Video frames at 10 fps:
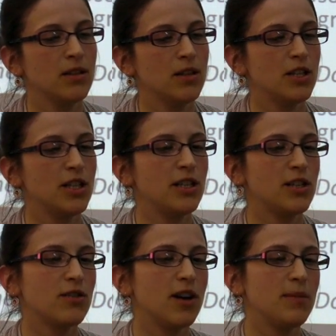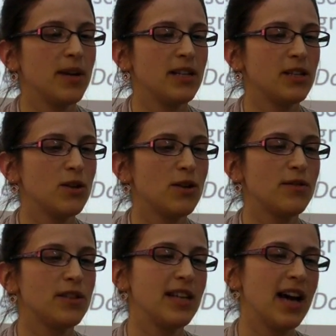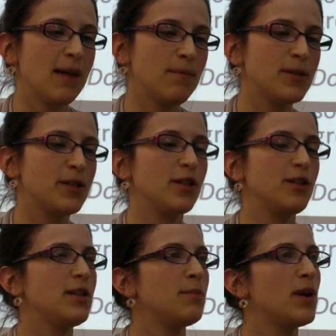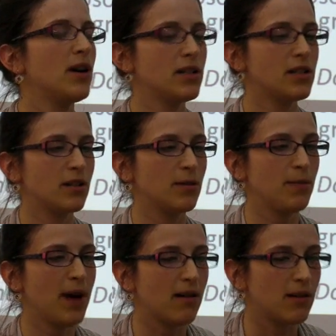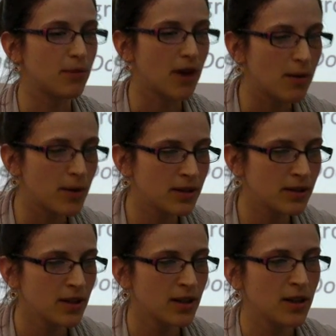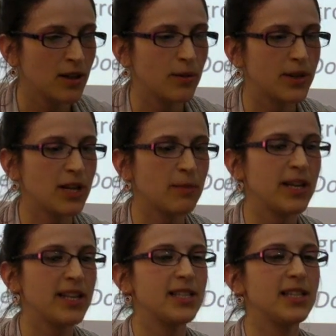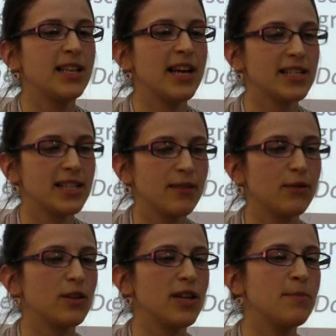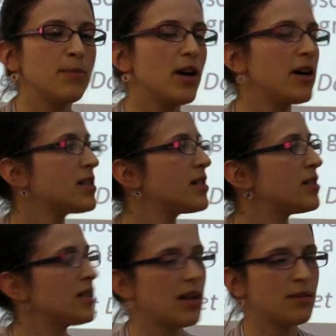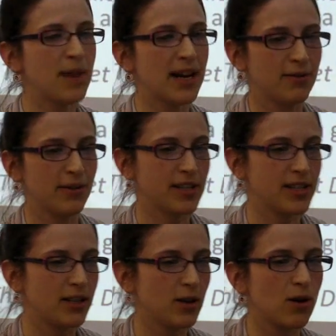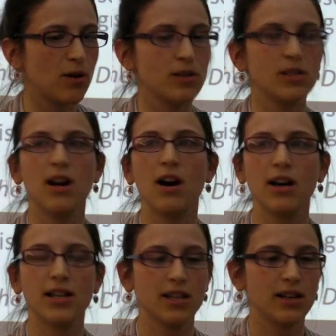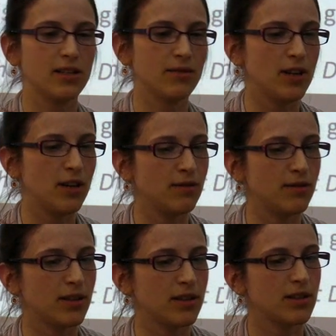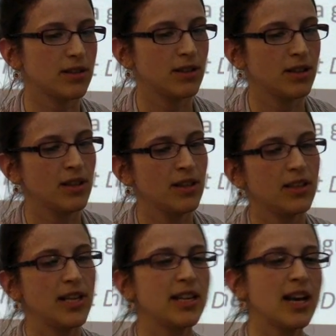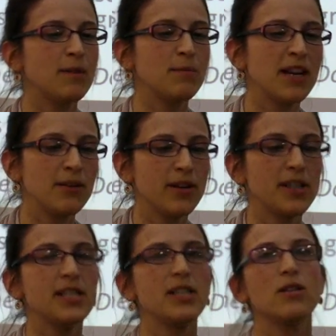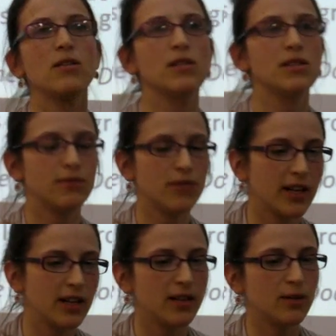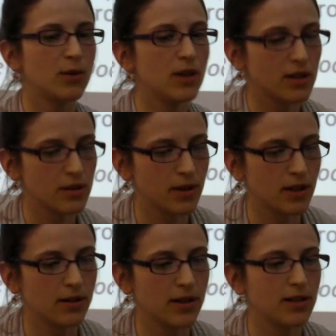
She described Ein Sof as the absolute impersonal para-Brahman, which emanated the next level, the impersonal, unmanifested Logos, the architect of the universe. Then came the manifested Logos, and finally the world as we know it.